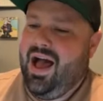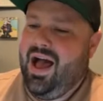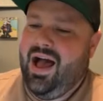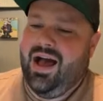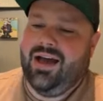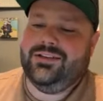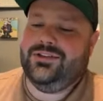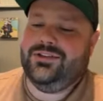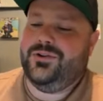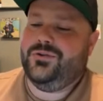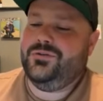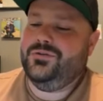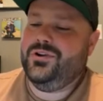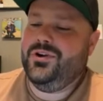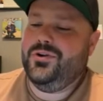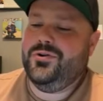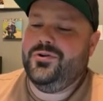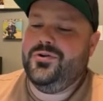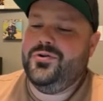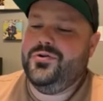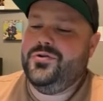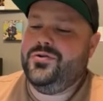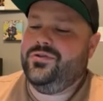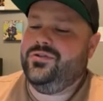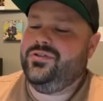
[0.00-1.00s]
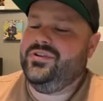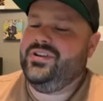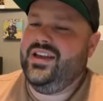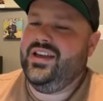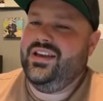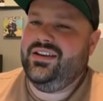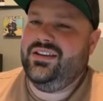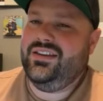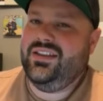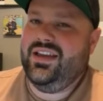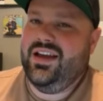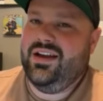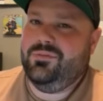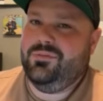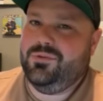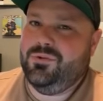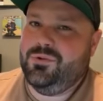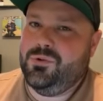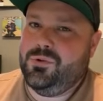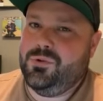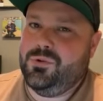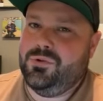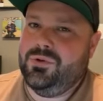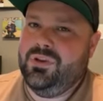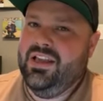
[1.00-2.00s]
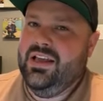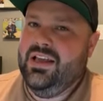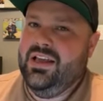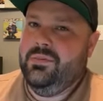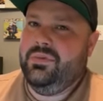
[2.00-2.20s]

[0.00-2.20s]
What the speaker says: I don't know who created that rule,